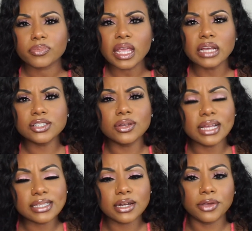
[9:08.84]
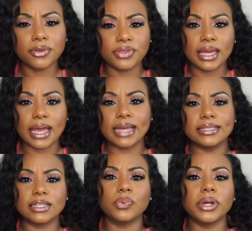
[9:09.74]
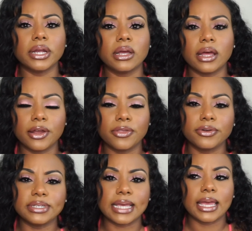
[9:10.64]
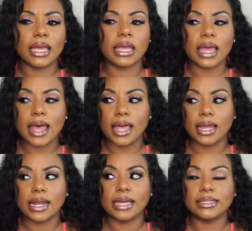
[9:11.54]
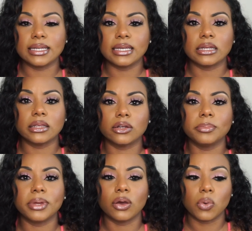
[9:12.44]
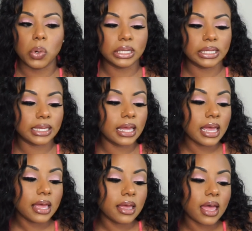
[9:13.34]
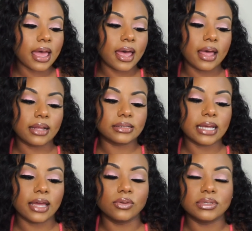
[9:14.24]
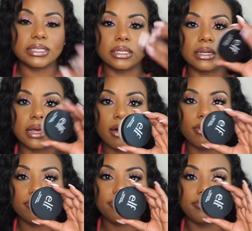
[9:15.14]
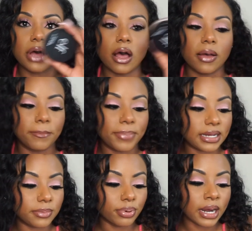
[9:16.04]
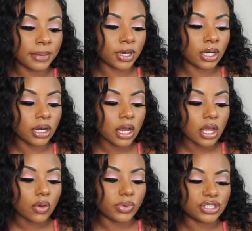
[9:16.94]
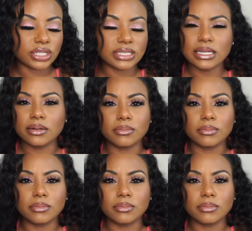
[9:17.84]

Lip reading: So that's another thing. I did wear it another day and I did get a little bit oily, and I used the e.l.f. Putty Primer, which isn't